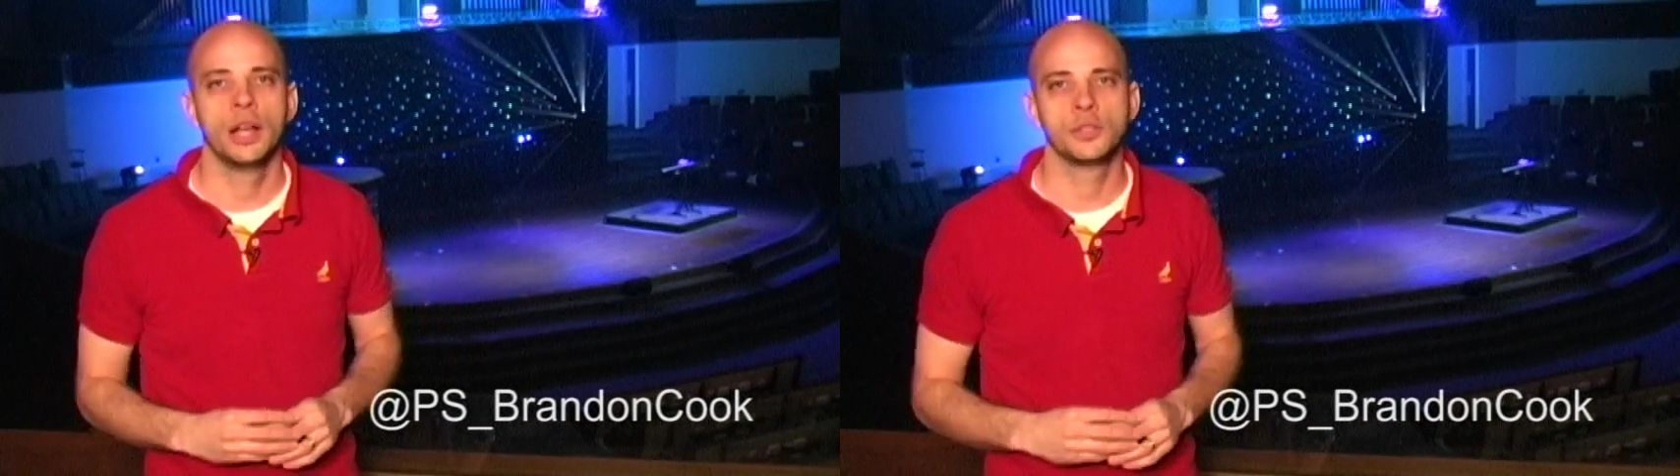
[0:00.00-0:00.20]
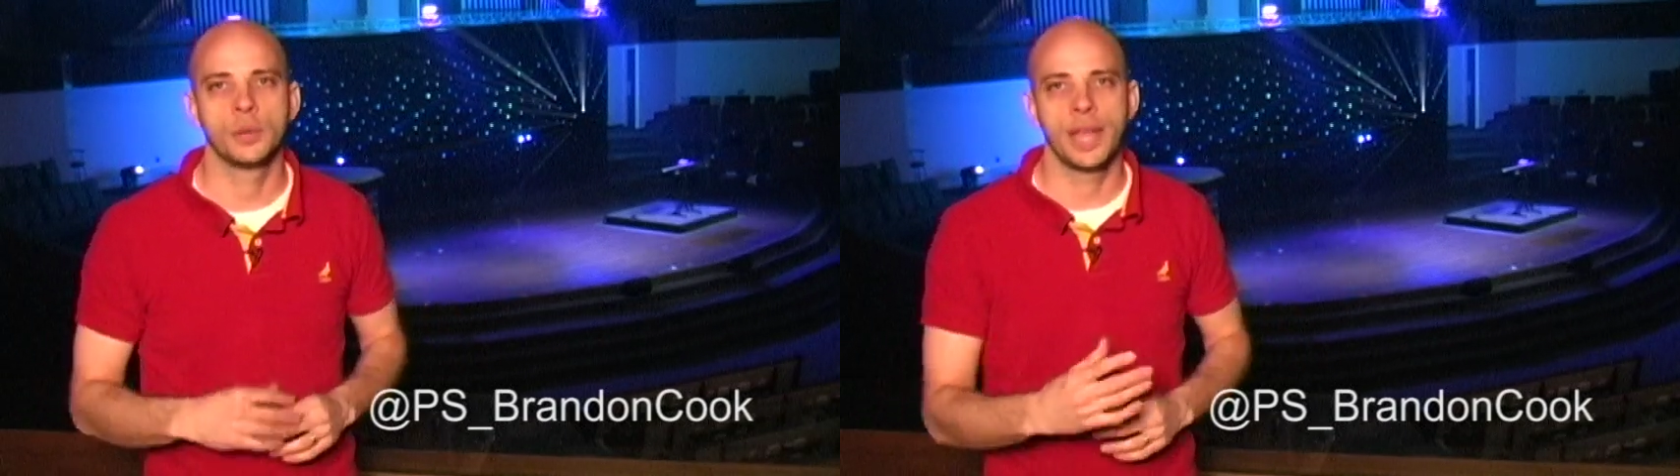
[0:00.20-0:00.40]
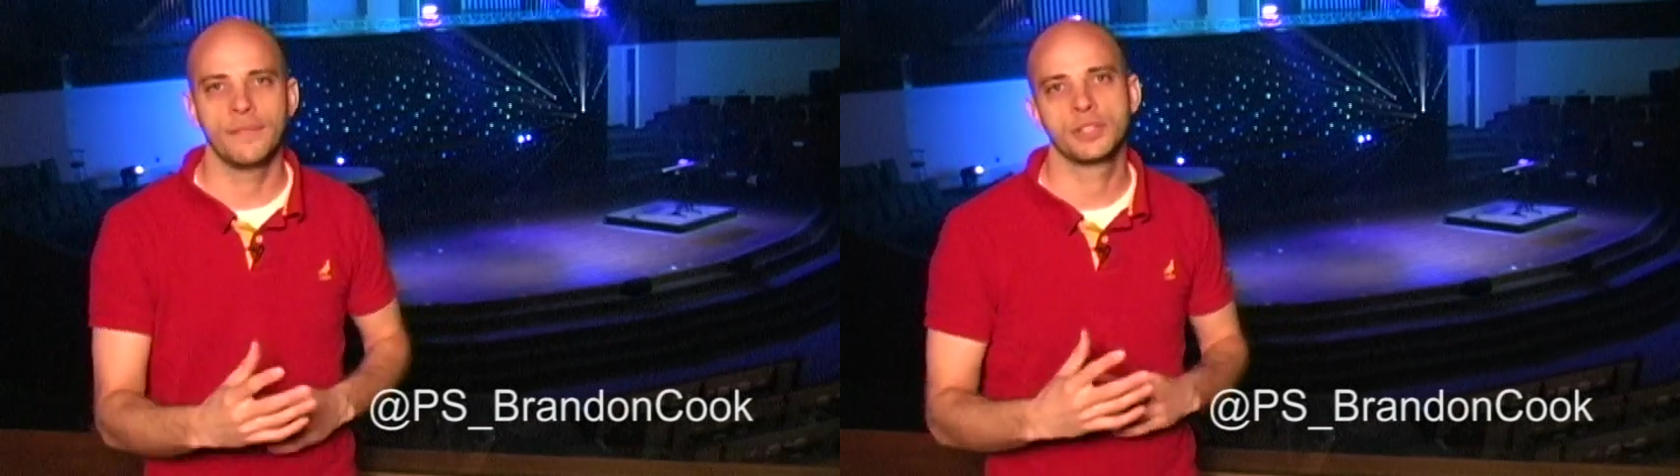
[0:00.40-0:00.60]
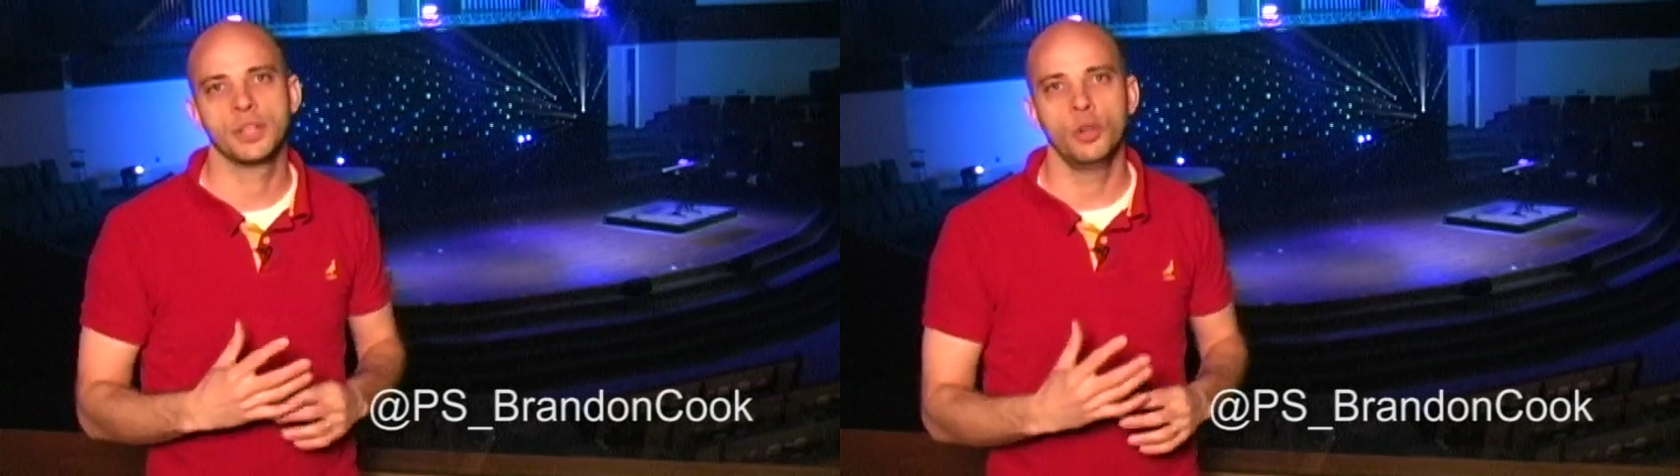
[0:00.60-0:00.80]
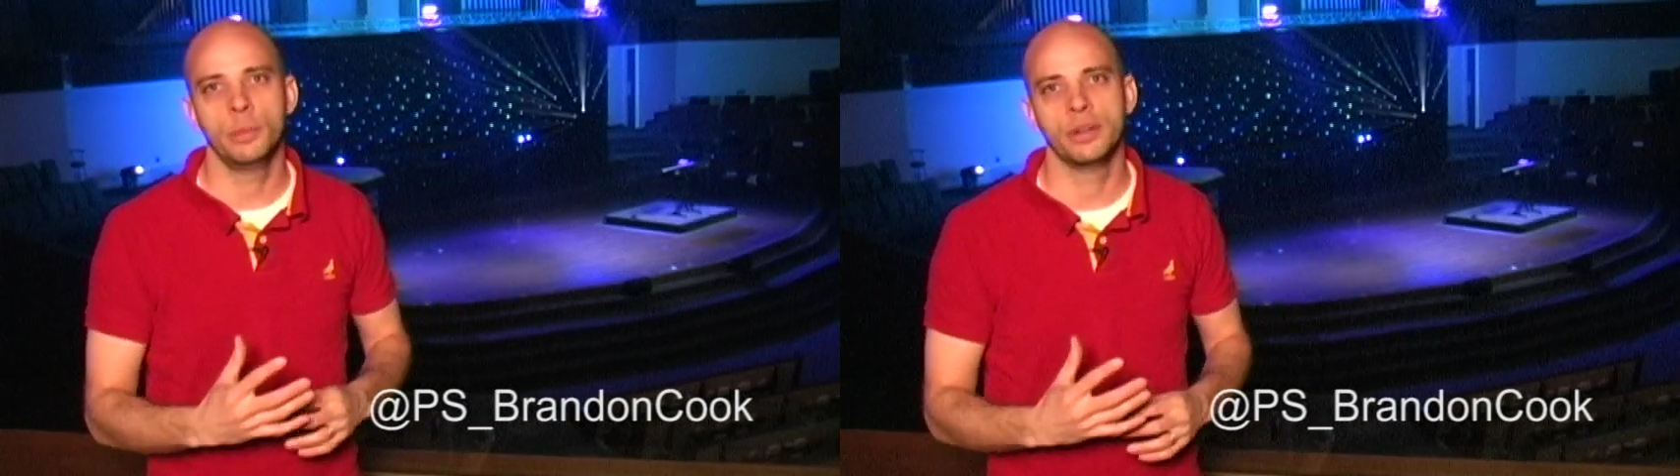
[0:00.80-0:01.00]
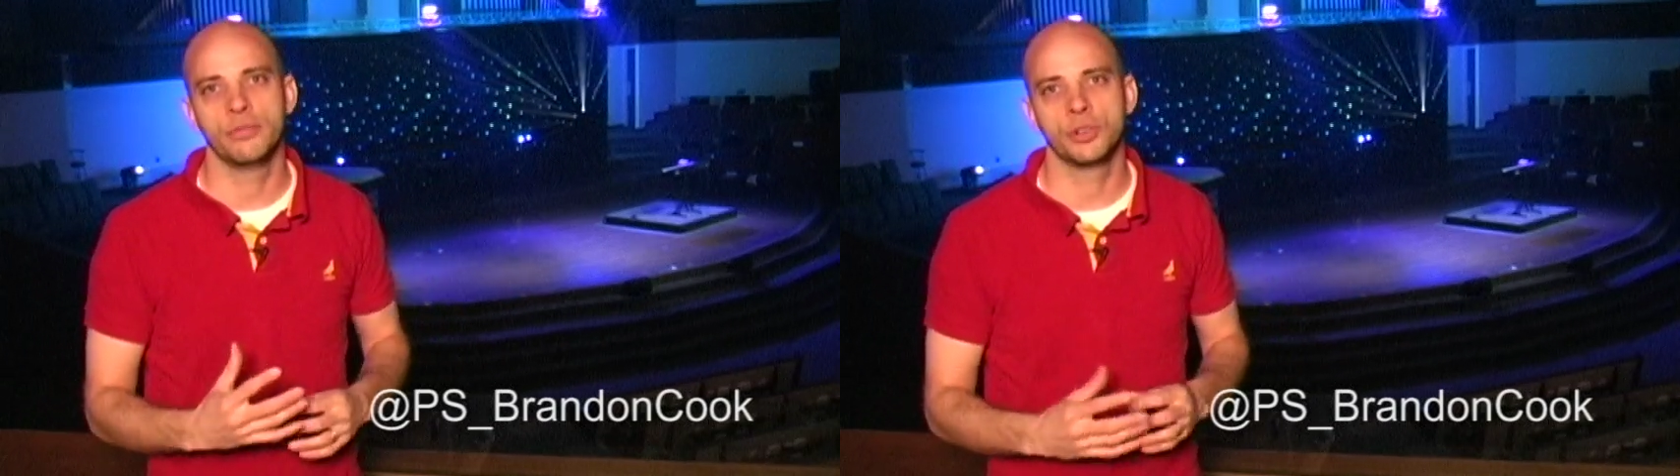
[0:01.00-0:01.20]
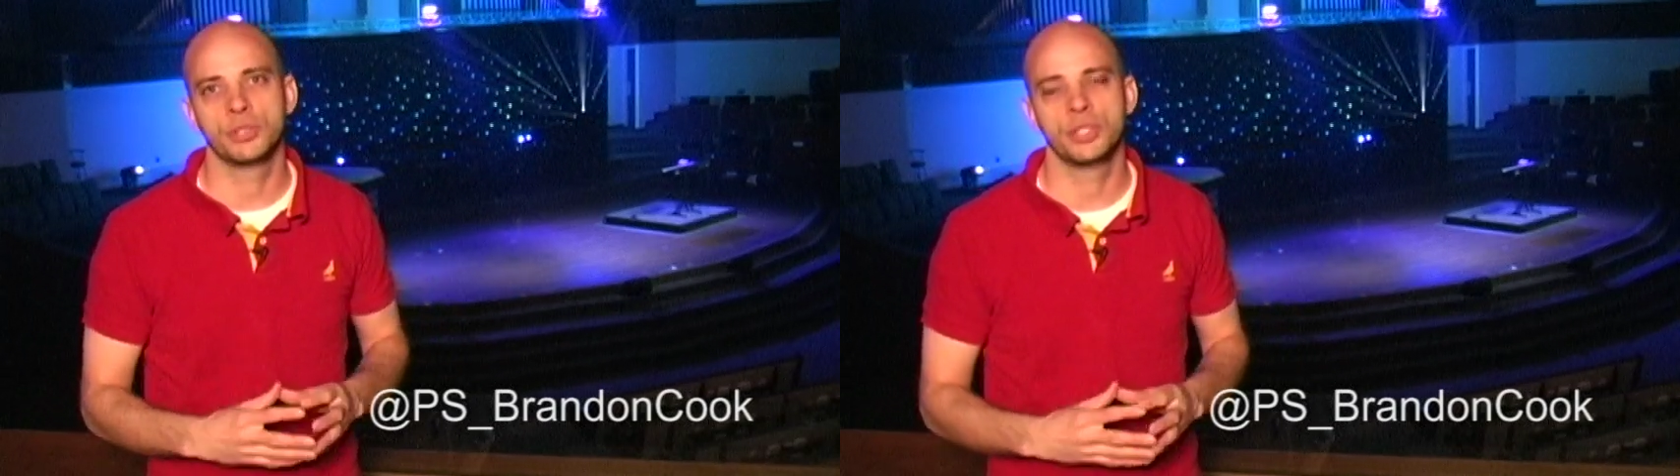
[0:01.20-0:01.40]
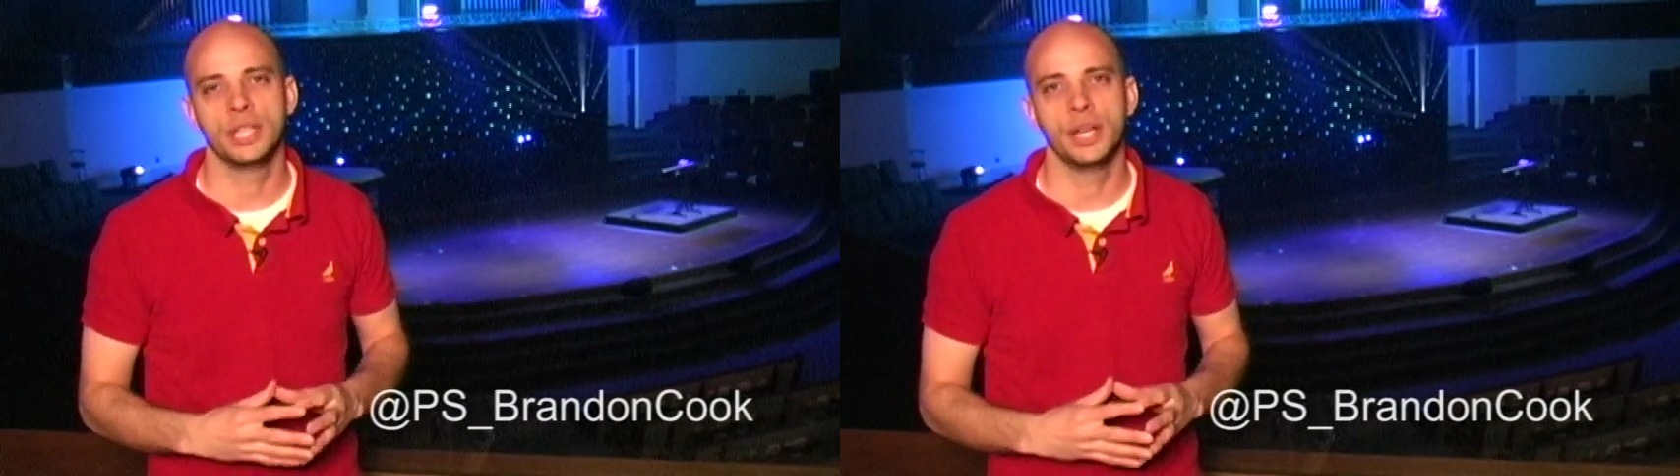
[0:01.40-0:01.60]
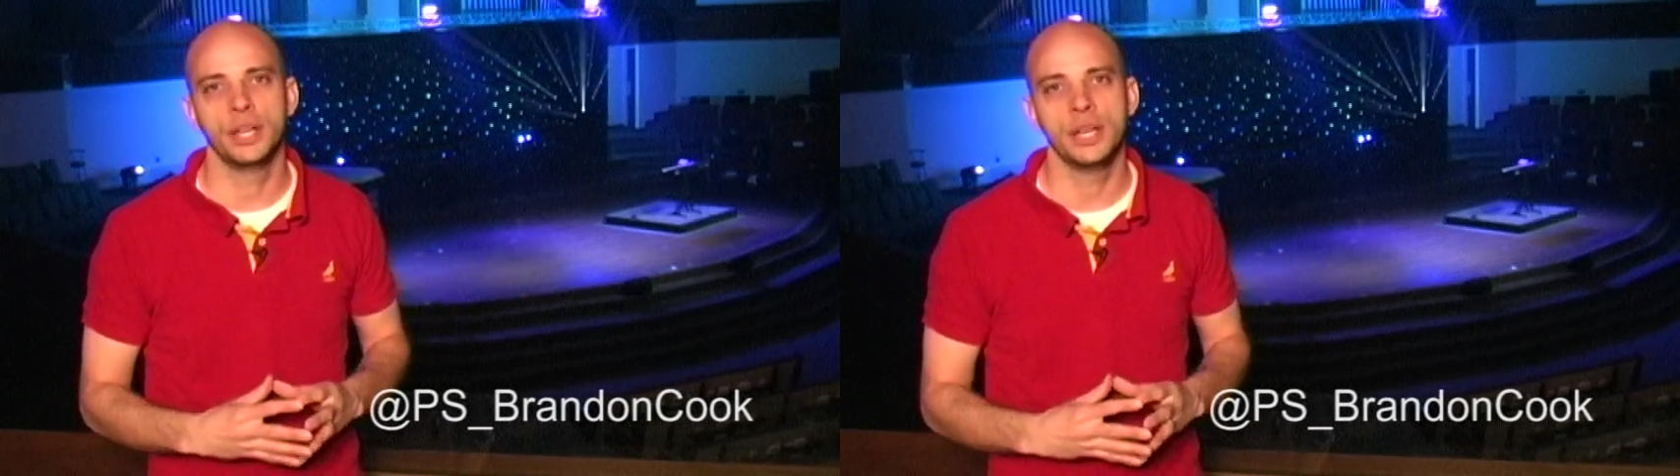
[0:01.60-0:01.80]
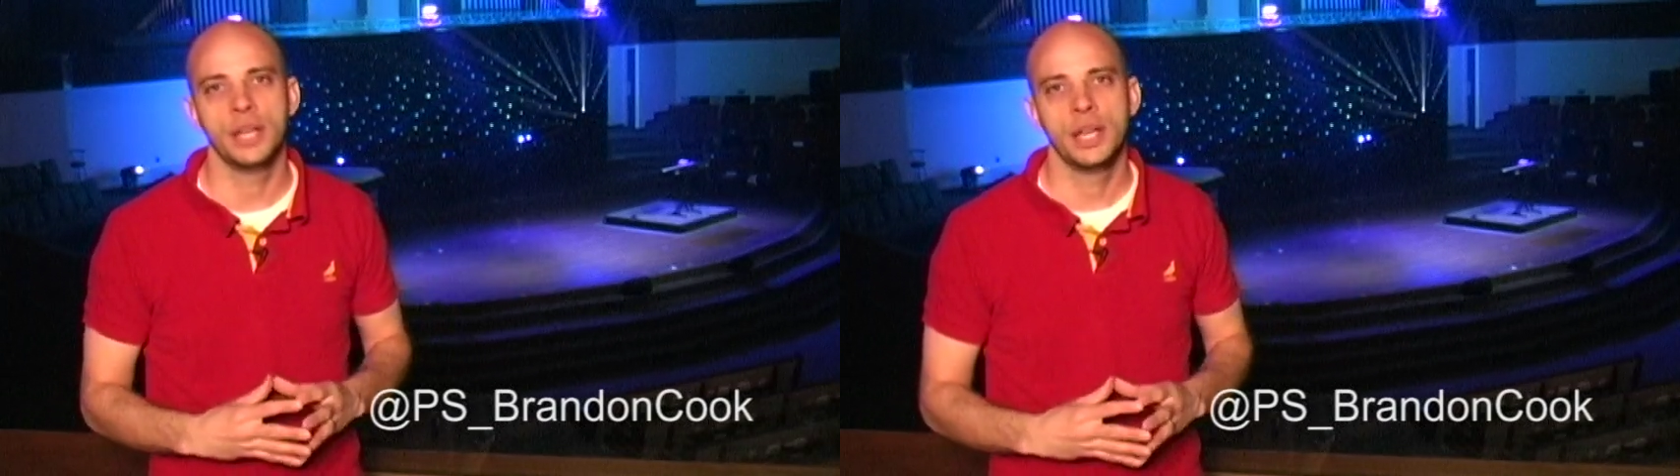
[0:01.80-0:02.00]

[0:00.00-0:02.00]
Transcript: so it gave us a little bit of versatility